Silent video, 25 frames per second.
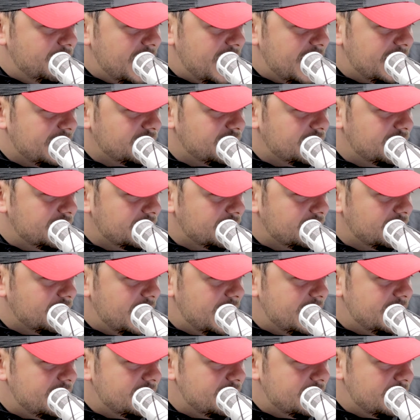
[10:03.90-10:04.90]
Bash in the
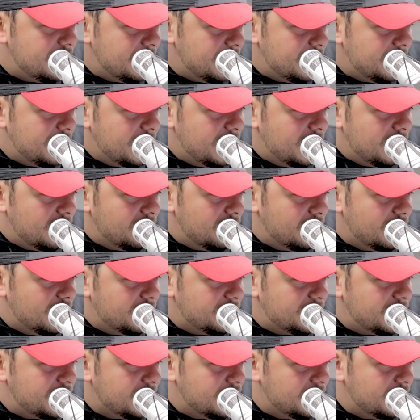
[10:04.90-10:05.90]
Creighton
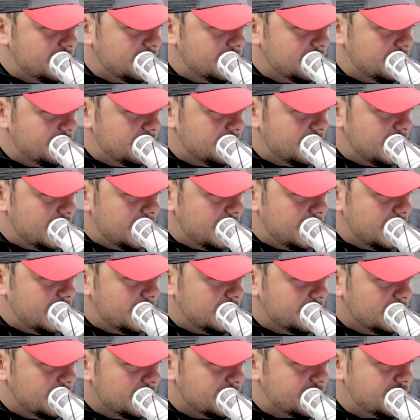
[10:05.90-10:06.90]
wrote,
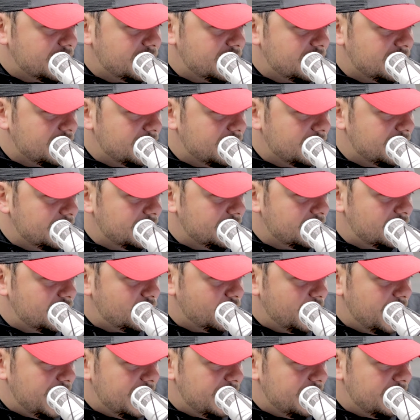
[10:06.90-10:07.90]
looks
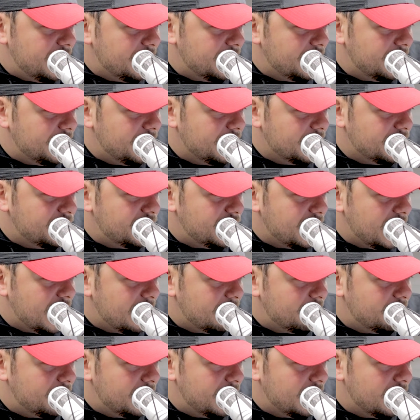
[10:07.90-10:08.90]
sweet. Good
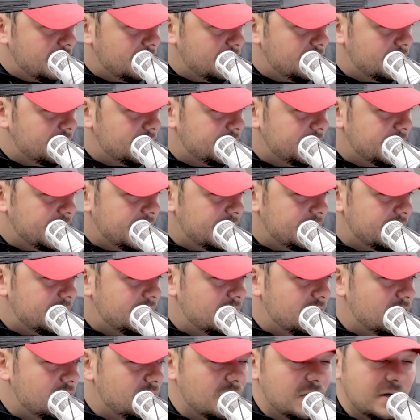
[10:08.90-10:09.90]
job, bro.
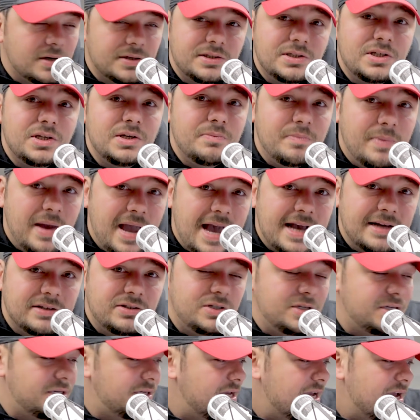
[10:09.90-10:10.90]
Thank you, RC
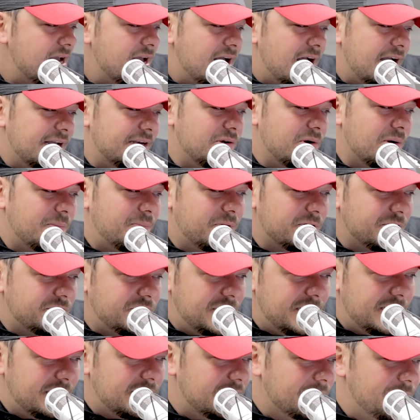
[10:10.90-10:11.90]
Bashing. I do
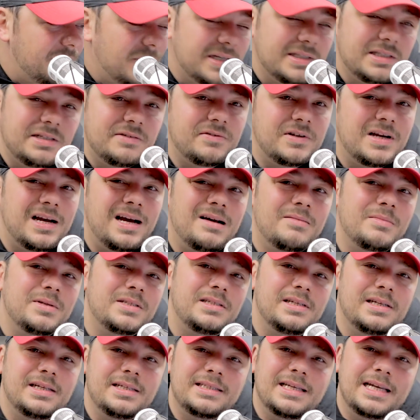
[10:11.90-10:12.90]
appreciate all the positive
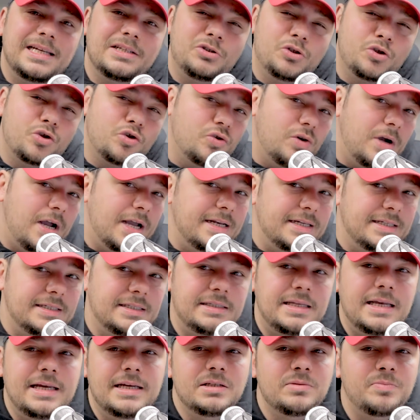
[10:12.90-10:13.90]
comments as I try to
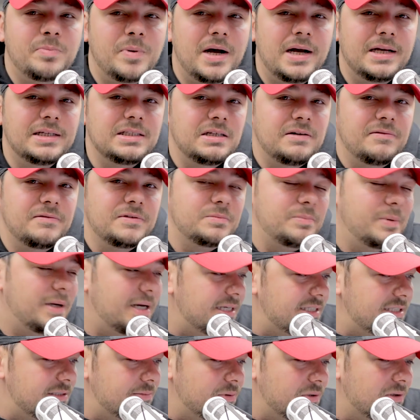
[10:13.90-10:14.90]
stay as positive as
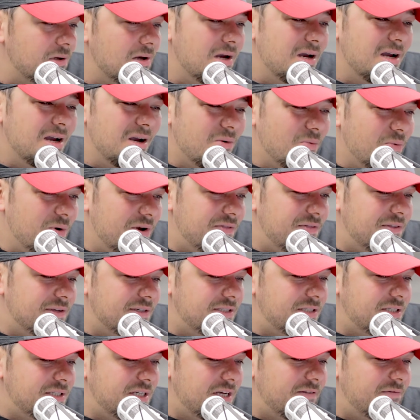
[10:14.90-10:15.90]
possible with
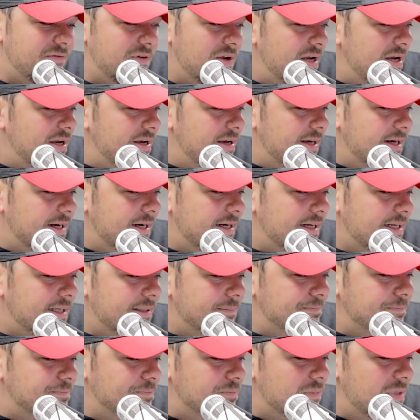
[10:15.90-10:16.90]
this stuff.
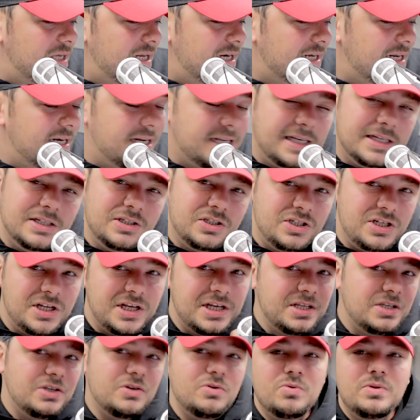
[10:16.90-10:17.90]
And I'm going to
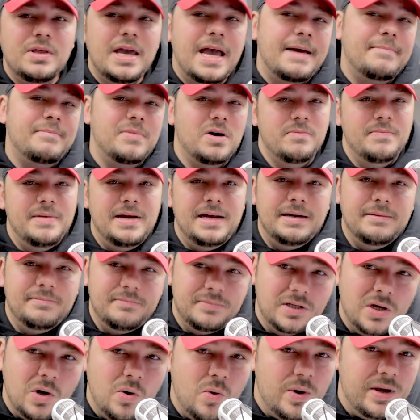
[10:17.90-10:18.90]
continue that momentum
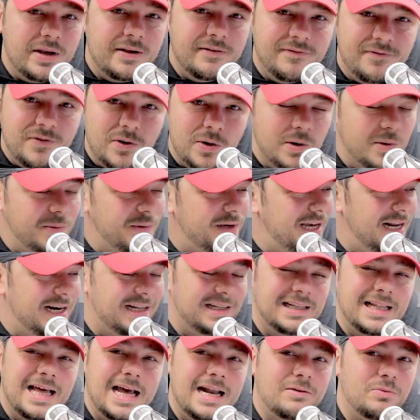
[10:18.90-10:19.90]
going forward. We got
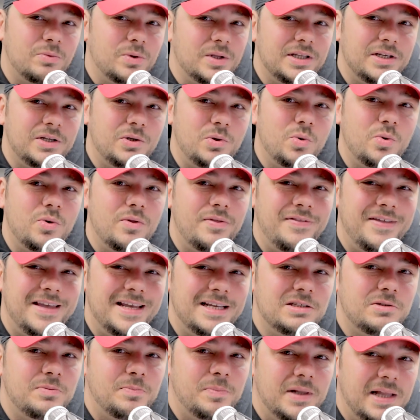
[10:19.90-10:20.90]
a lot of really cool
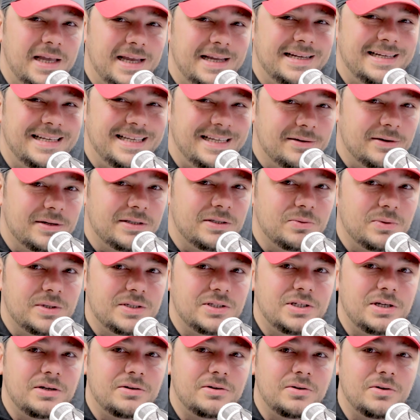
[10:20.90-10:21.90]
things planned here at the
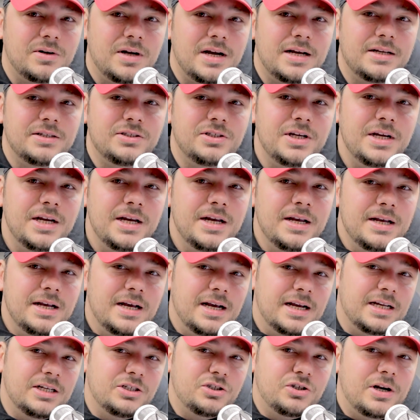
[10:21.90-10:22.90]
Wrenched Out Garage.
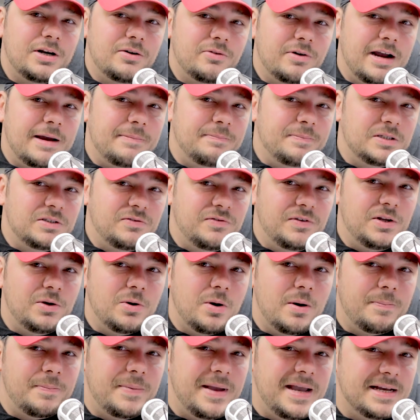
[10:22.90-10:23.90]
I'm going to try to wrap this video
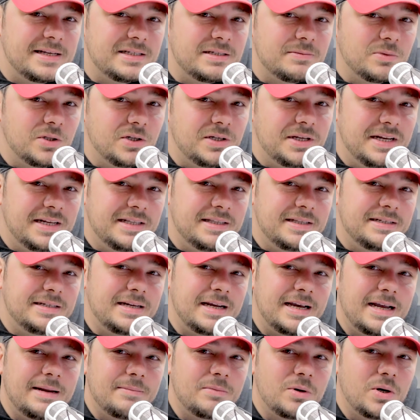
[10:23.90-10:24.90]
up as I'm looking at the
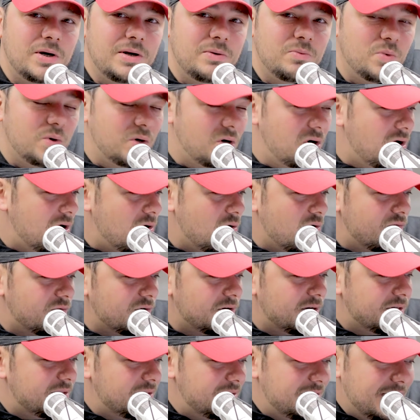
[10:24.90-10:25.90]
timer and we're
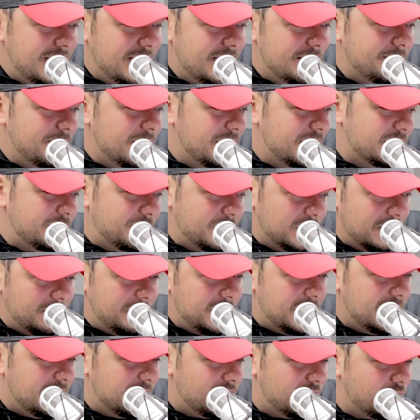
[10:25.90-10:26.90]
over 10 minutes, but let
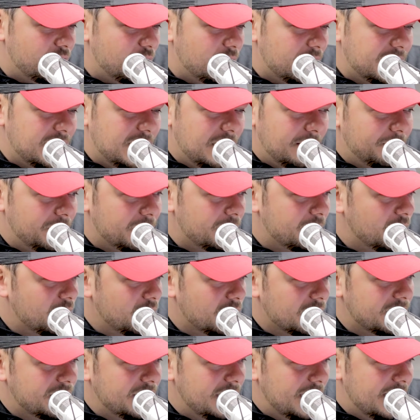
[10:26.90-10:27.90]
me get through a couple
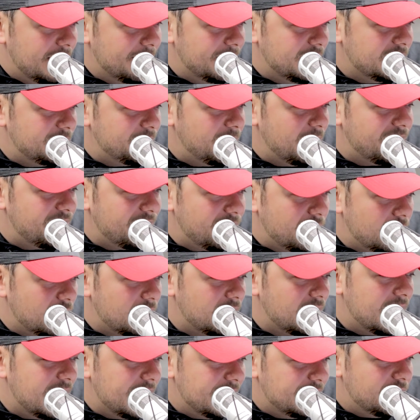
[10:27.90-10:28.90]
more comments
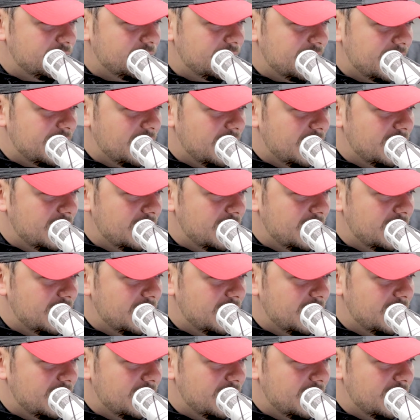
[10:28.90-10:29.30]
before I do that.